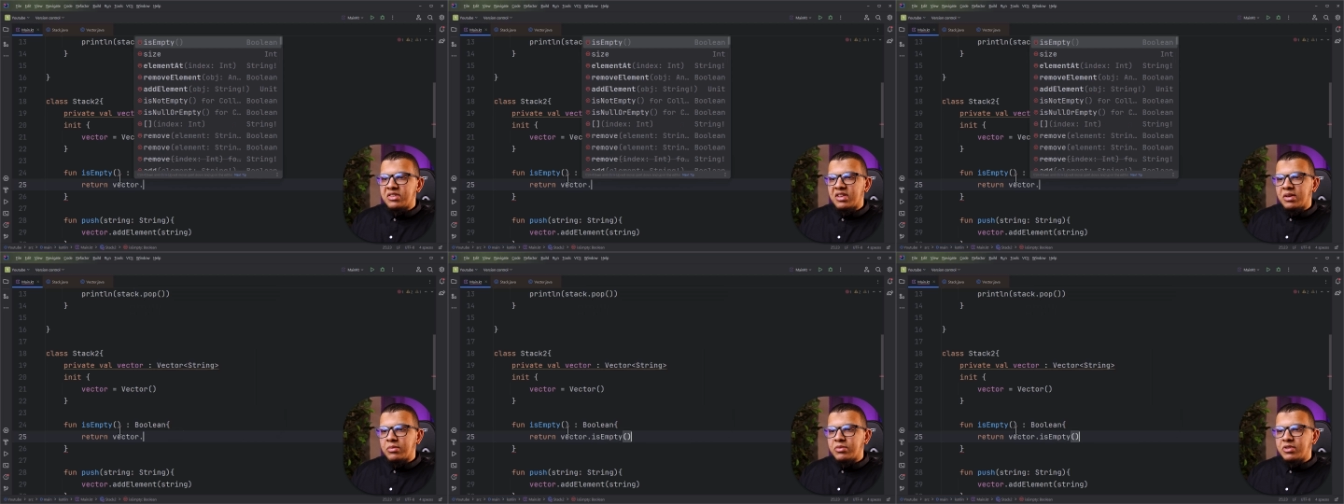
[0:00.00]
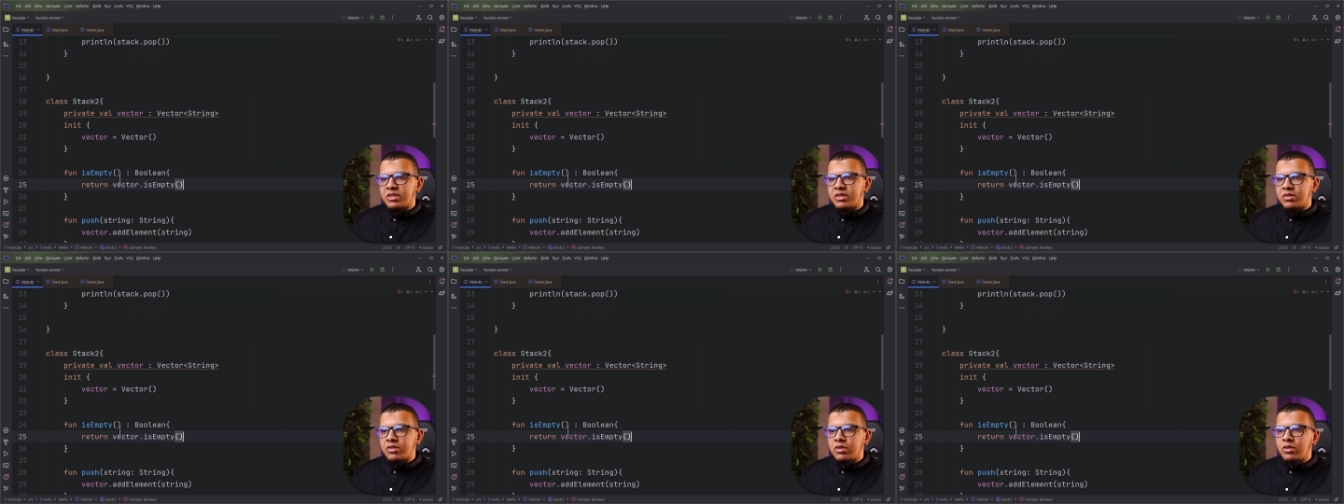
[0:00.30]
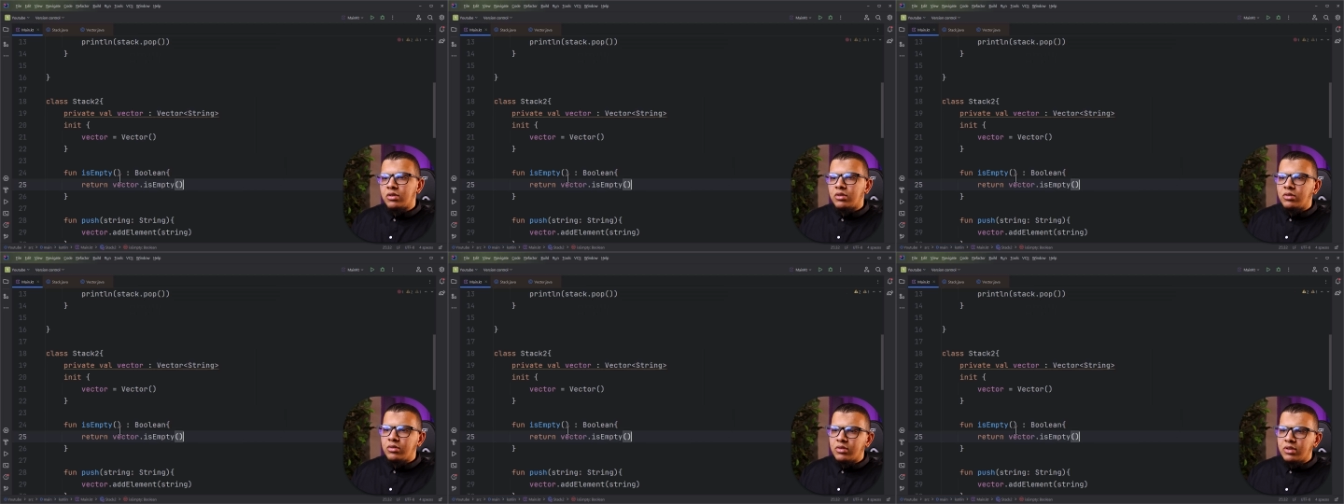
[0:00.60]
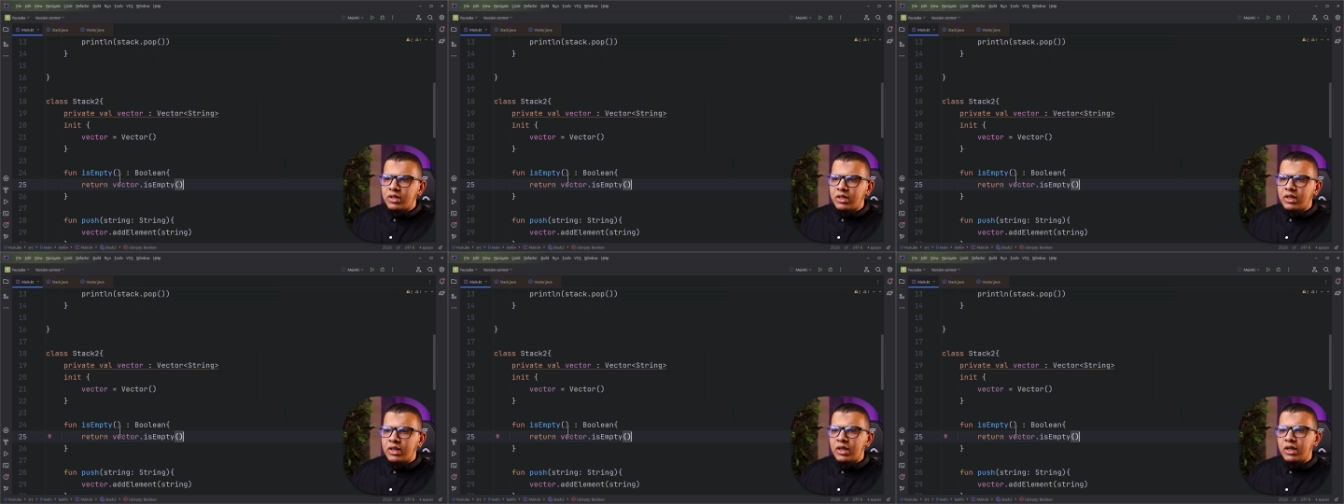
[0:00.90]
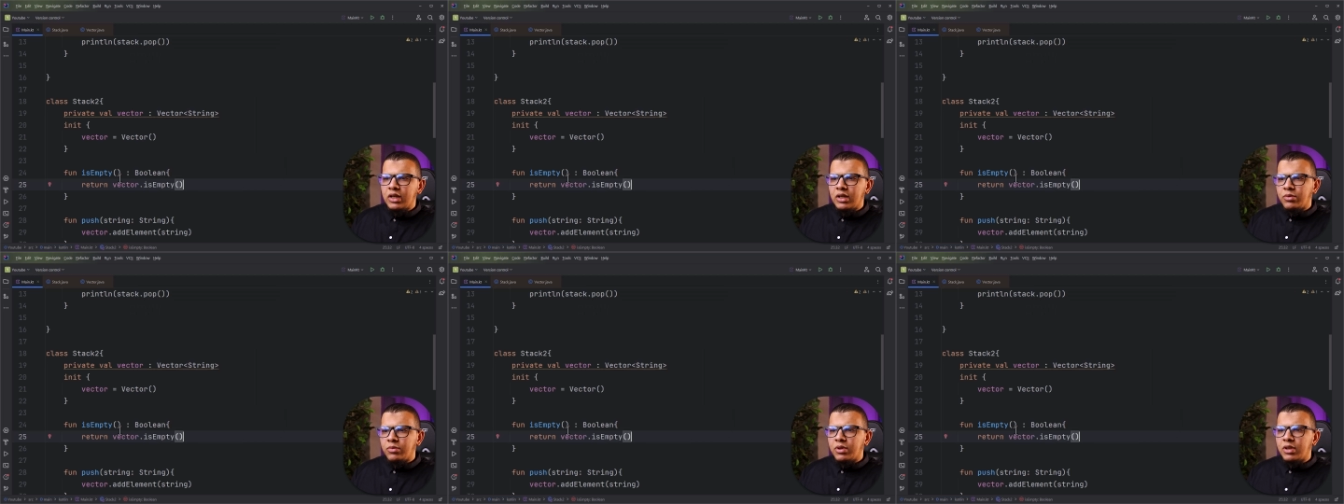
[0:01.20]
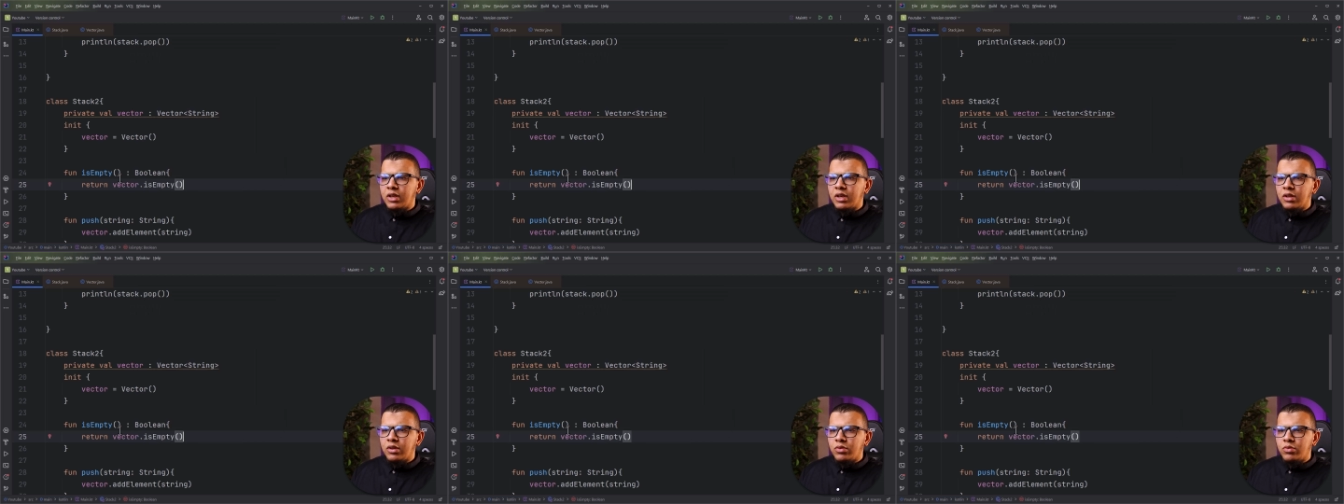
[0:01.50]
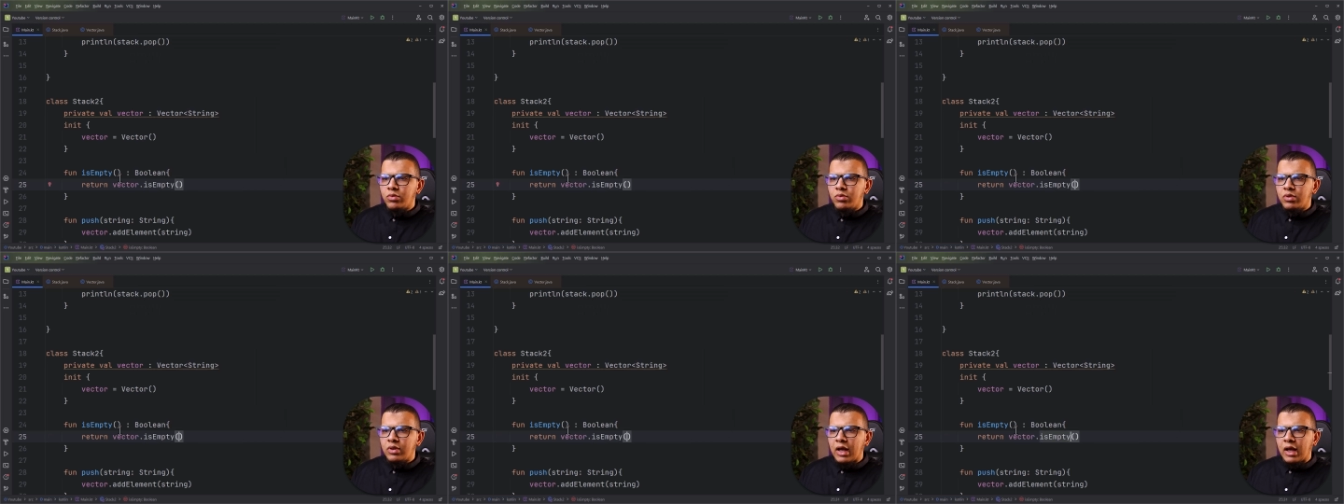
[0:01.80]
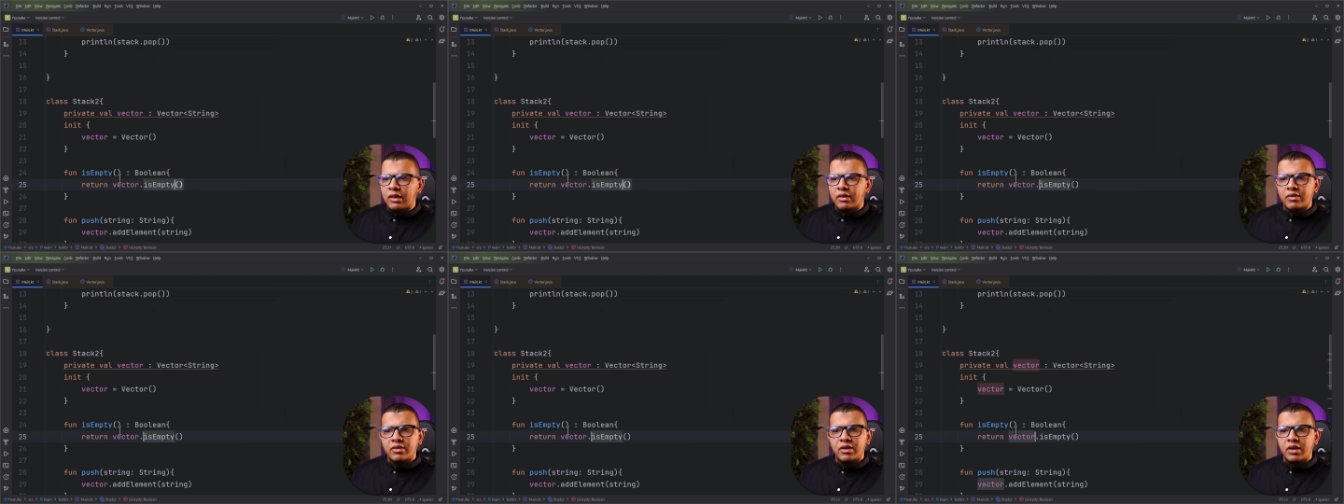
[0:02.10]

is empty. Okay, we can do that.